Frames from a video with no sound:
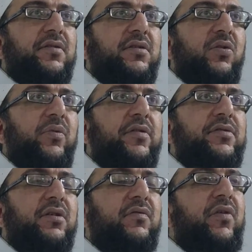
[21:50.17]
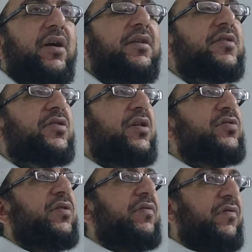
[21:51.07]
It was a very
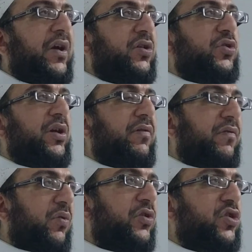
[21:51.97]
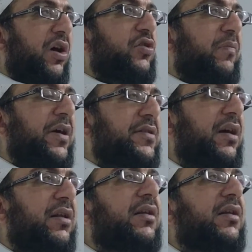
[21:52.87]
decisive victory for Charles Martel.